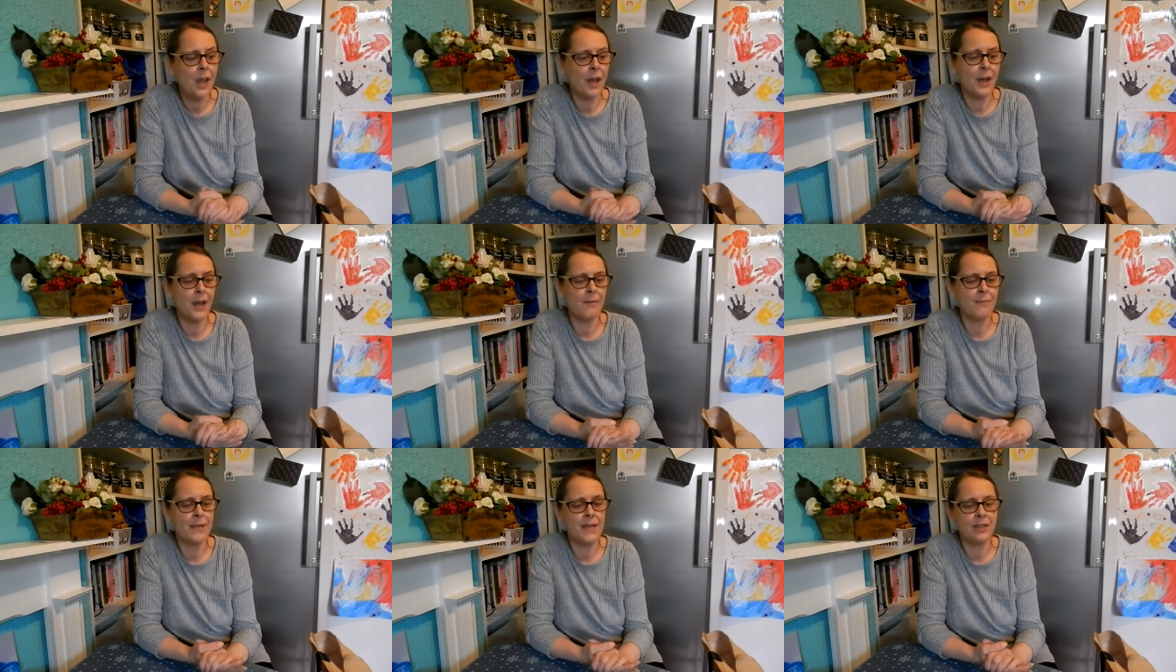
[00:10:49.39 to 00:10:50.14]
Um,
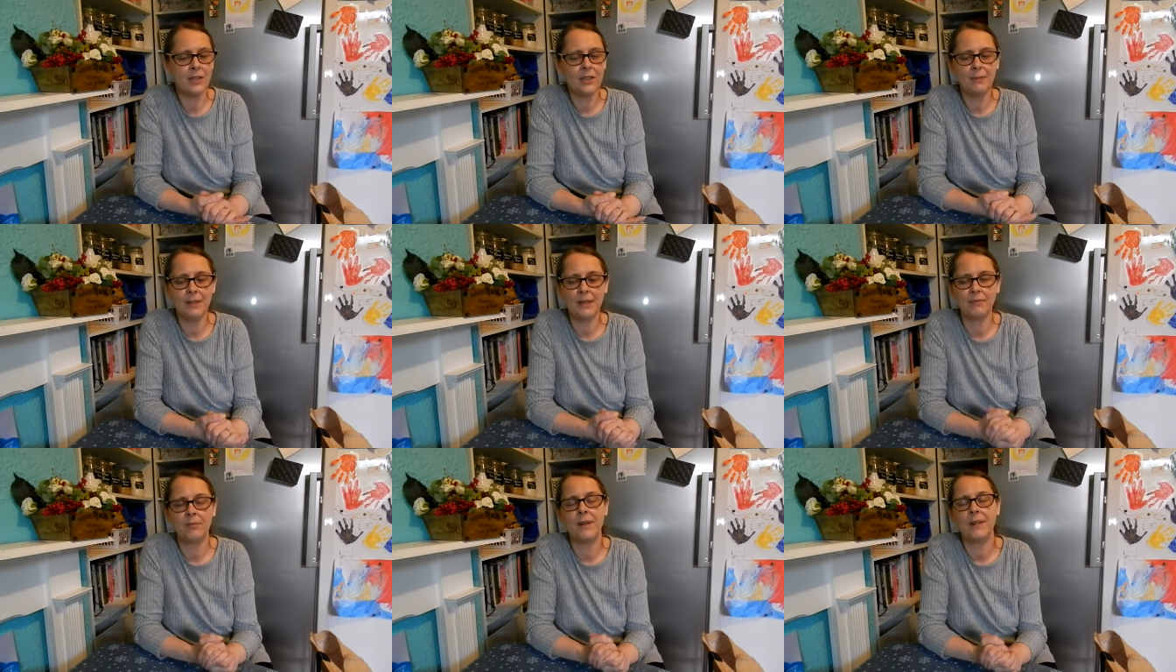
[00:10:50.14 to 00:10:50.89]
that's just
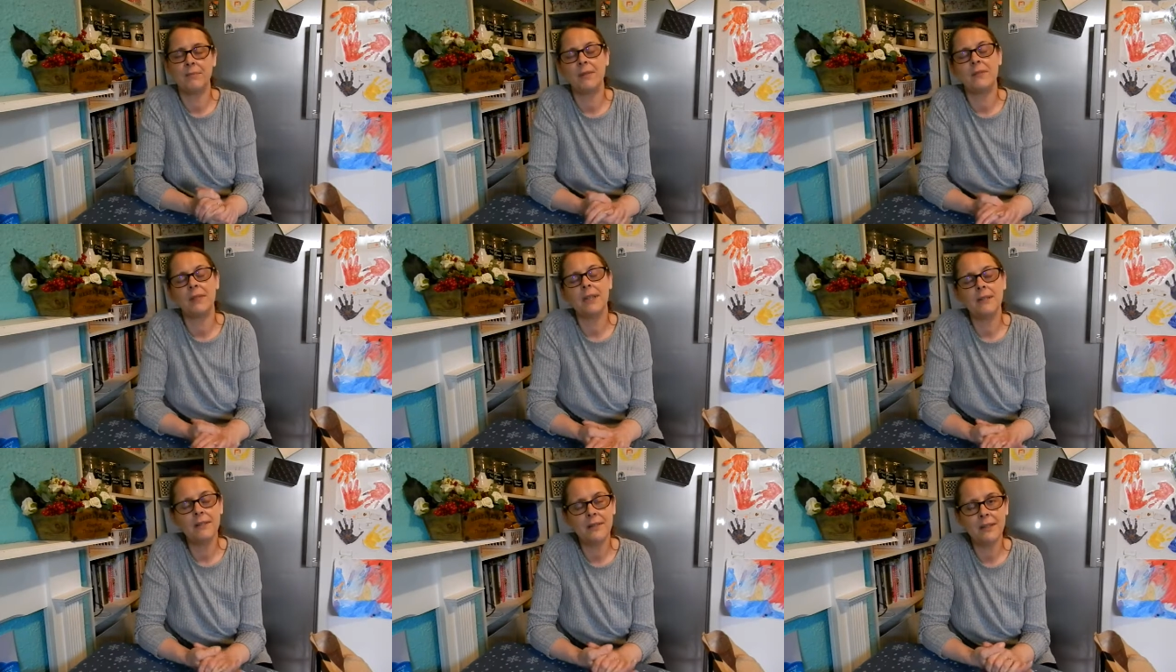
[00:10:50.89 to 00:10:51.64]
because we've had a bit of
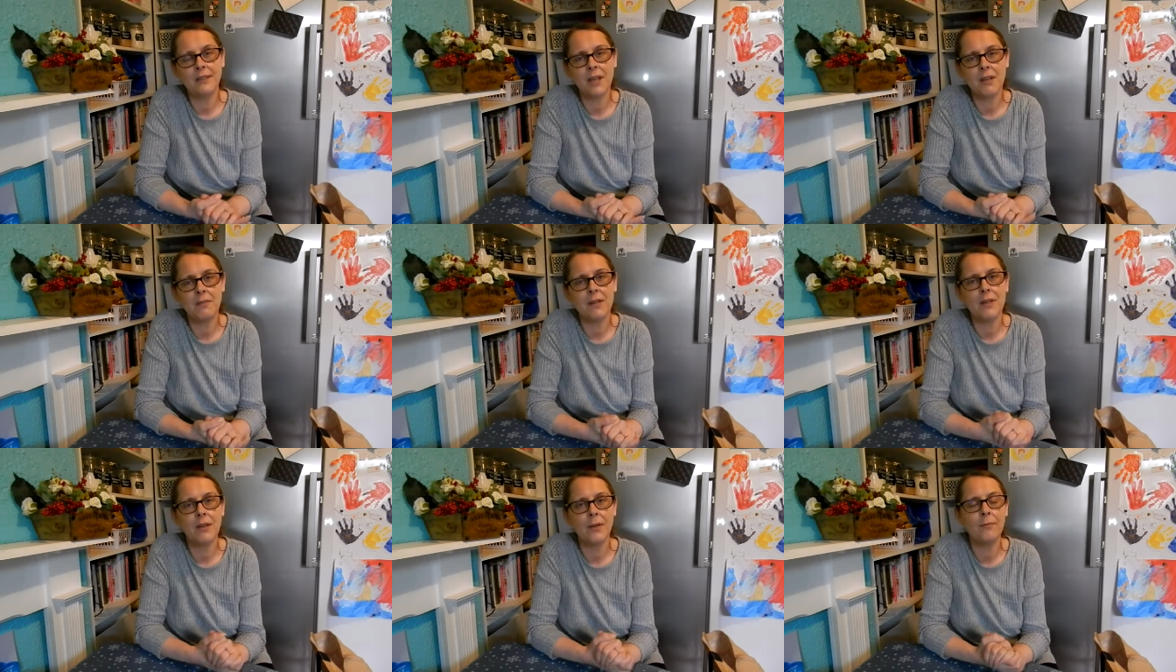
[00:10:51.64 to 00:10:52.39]
illness going
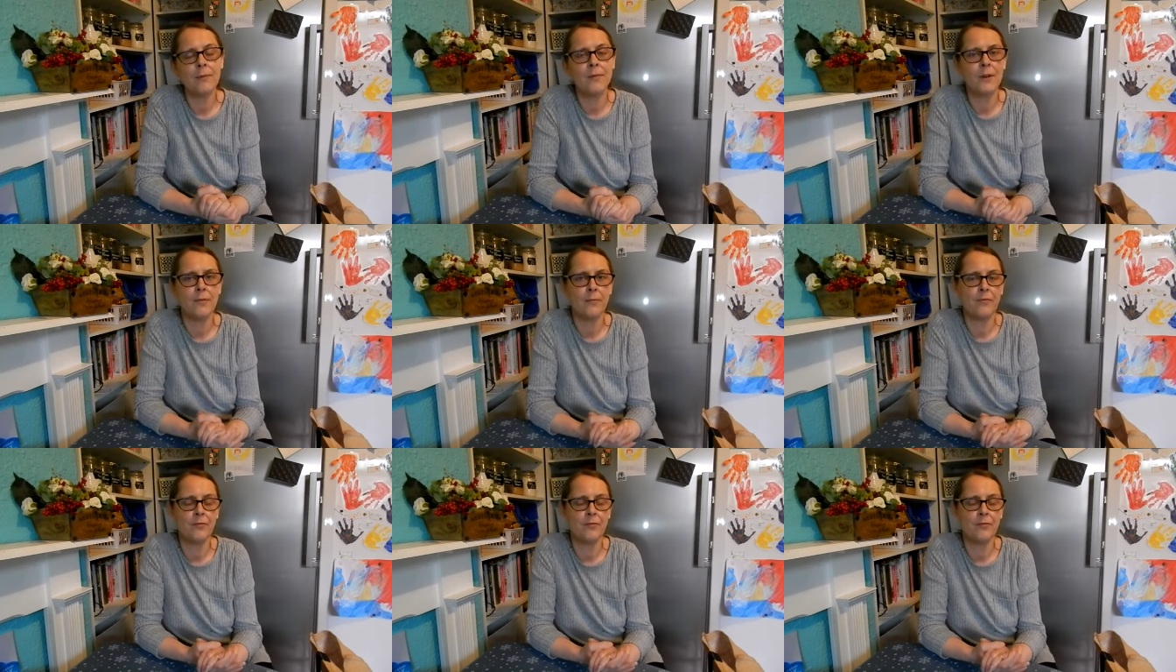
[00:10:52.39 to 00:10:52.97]
on, we've got a